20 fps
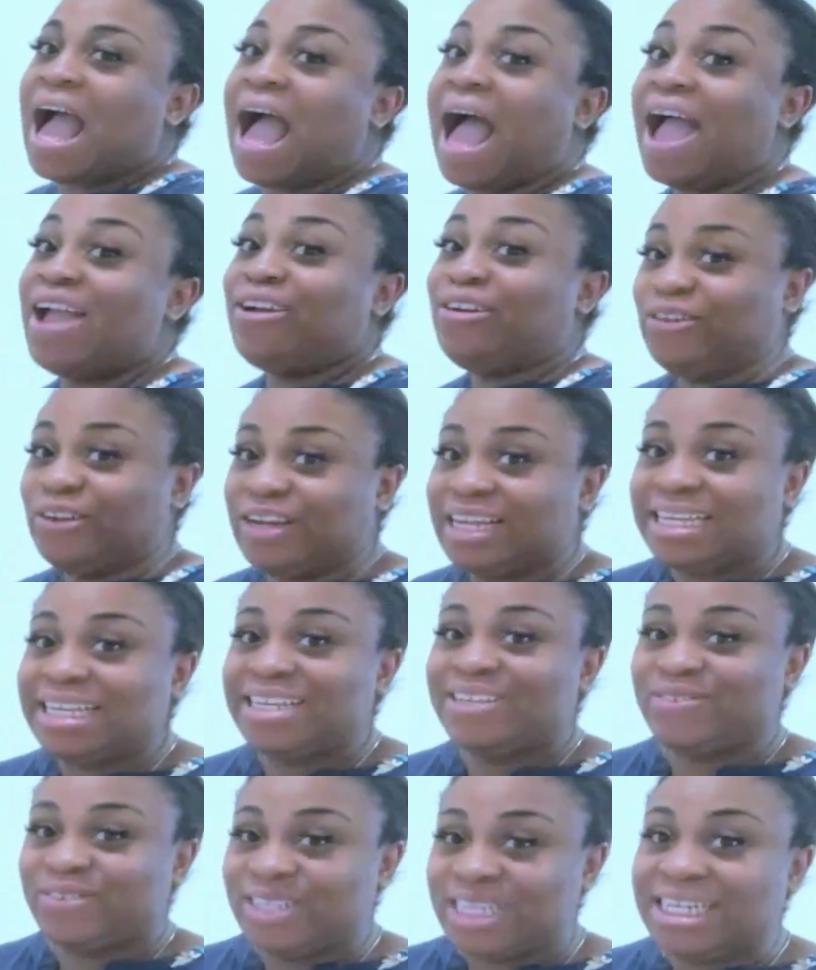I
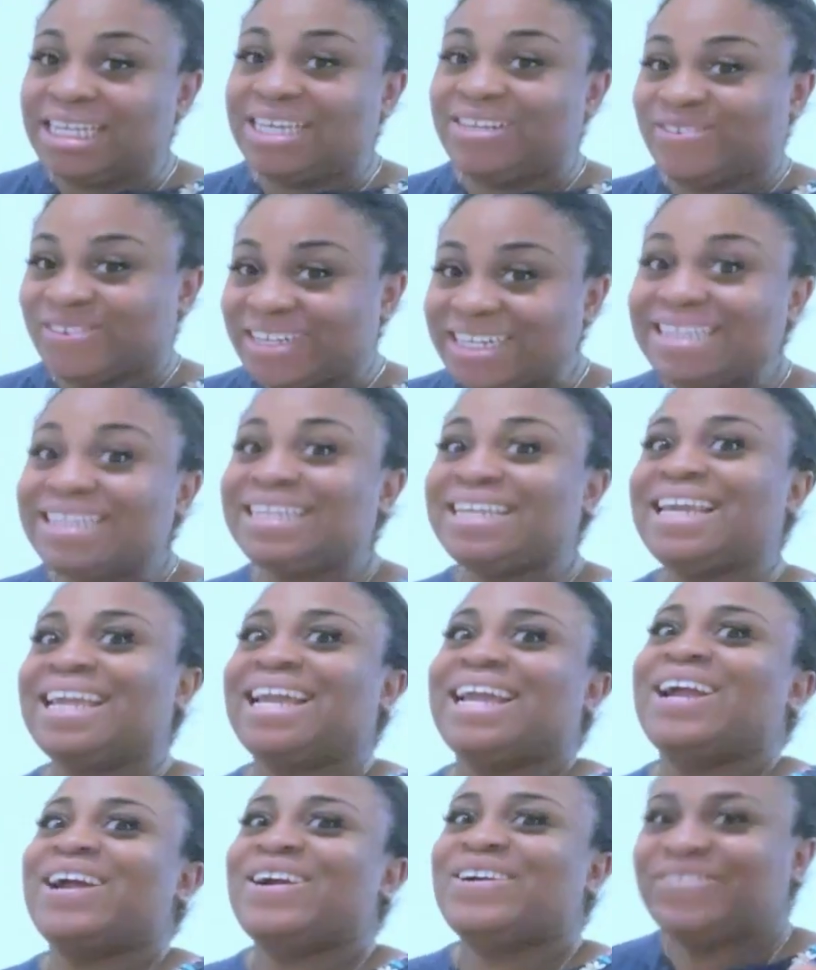really, really, really,
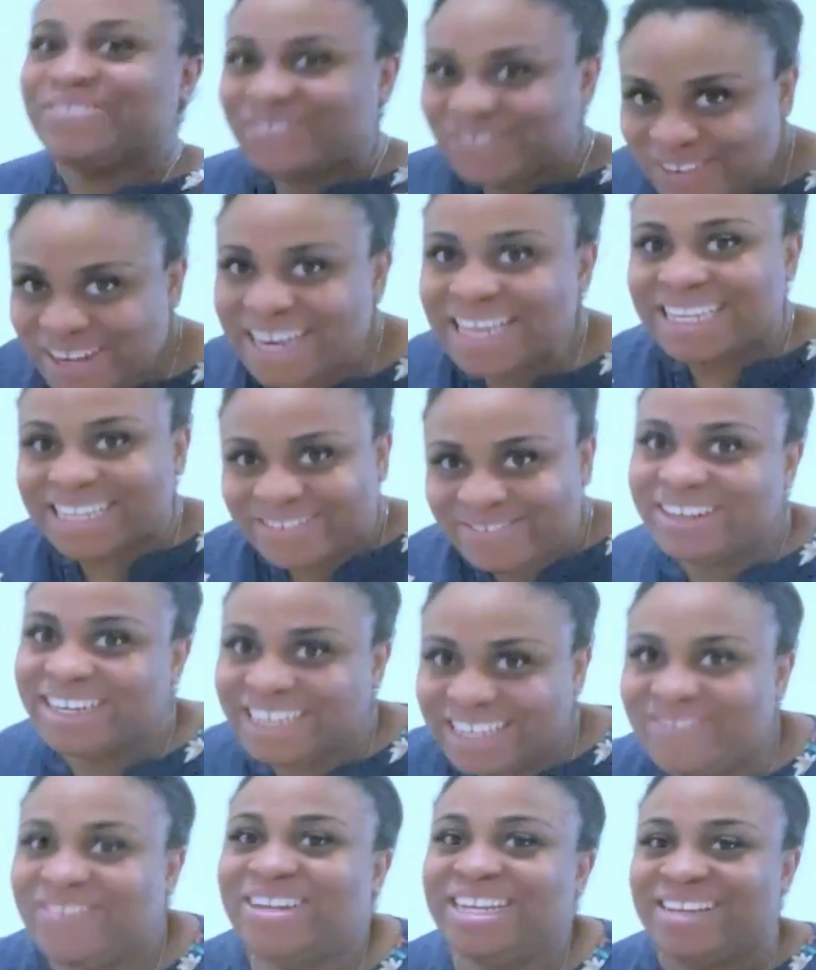really,
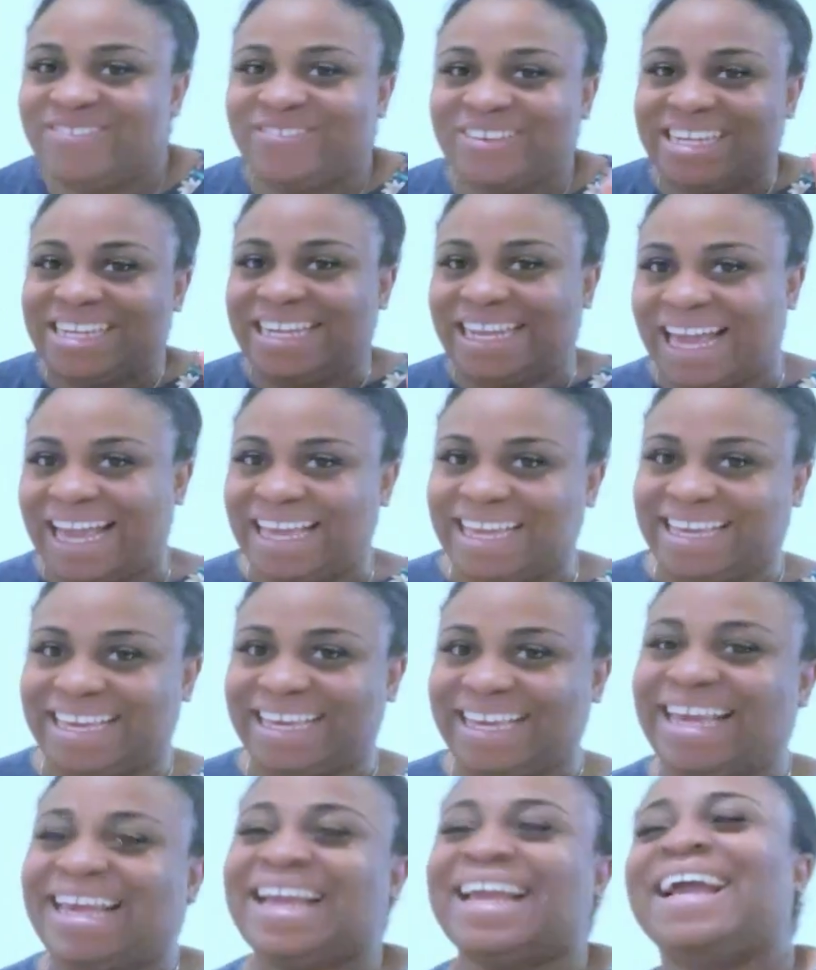really, really, really like
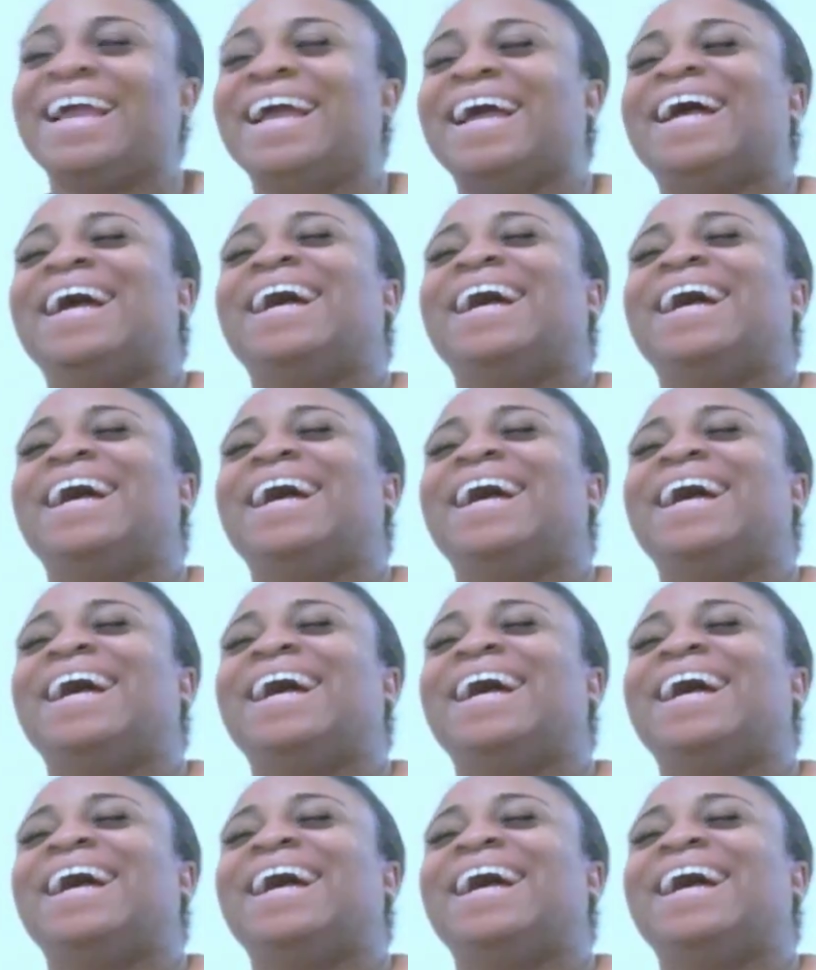it.